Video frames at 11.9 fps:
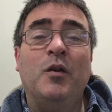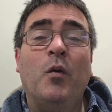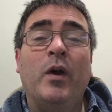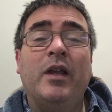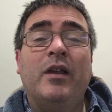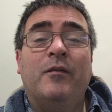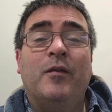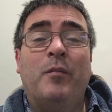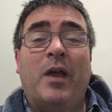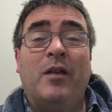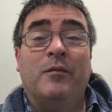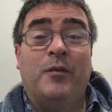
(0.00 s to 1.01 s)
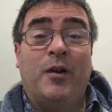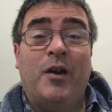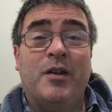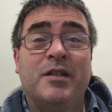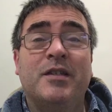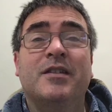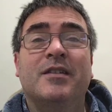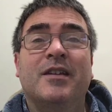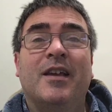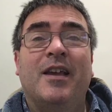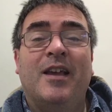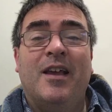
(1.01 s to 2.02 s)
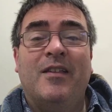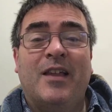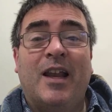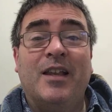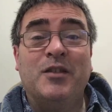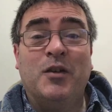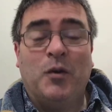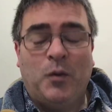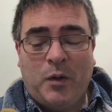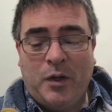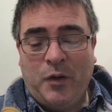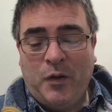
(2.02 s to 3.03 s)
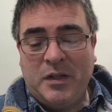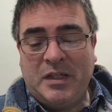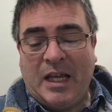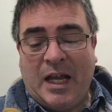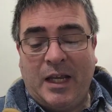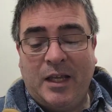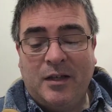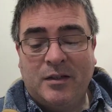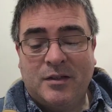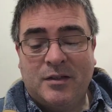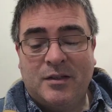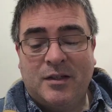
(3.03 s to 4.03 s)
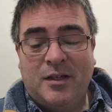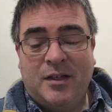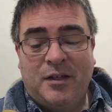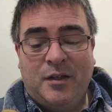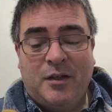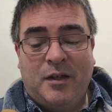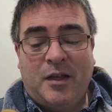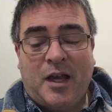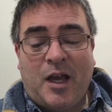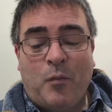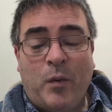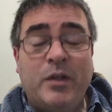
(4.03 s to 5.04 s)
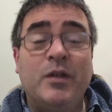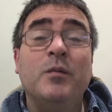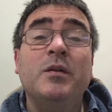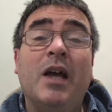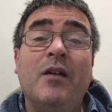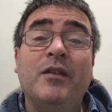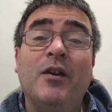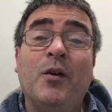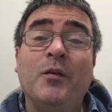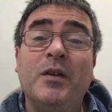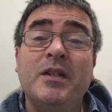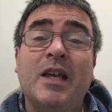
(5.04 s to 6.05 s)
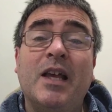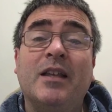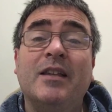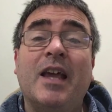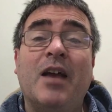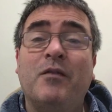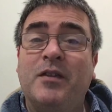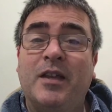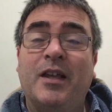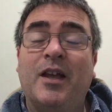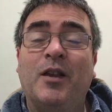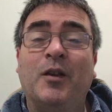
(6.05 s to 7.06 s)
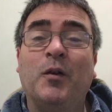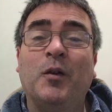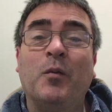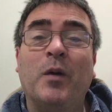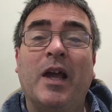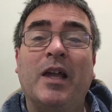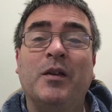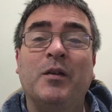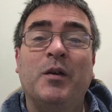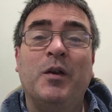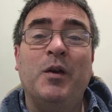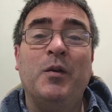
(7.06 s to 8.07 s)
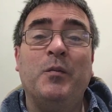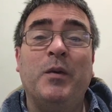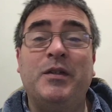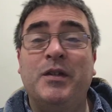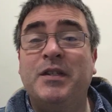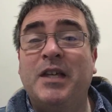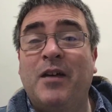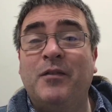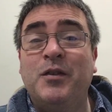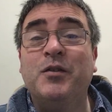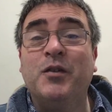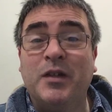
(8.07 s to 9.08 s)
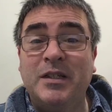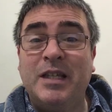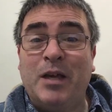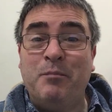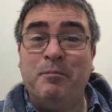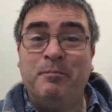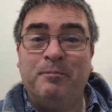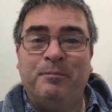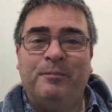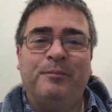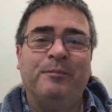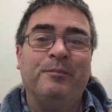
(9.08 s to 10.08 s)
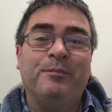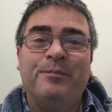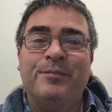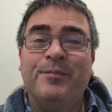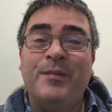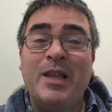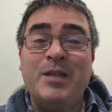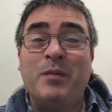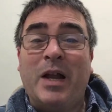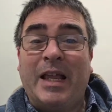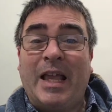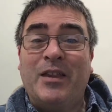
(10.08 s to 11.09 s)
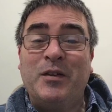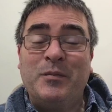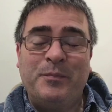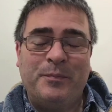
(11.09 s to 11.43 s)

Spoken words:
knowing from that verse that it's God who is guiding us. And we don't have to understand everything along the way. We just have to trust Him. Let's pray together.